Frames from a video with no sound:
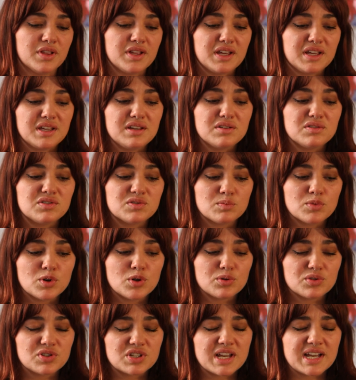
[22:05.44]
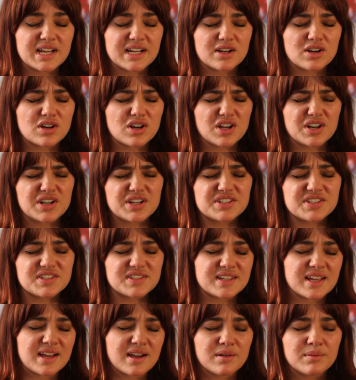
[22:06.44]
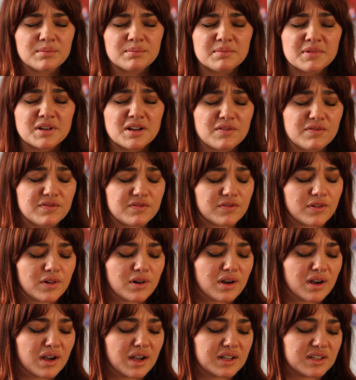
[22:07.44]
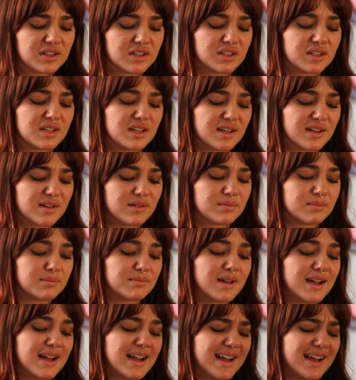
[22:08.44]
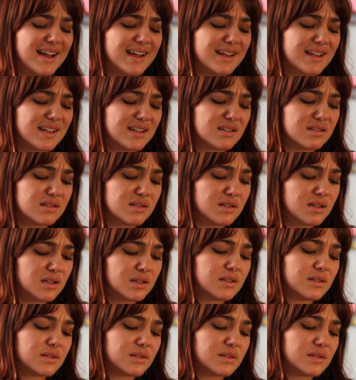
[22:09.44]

these moves, they gonna send me fucking mad.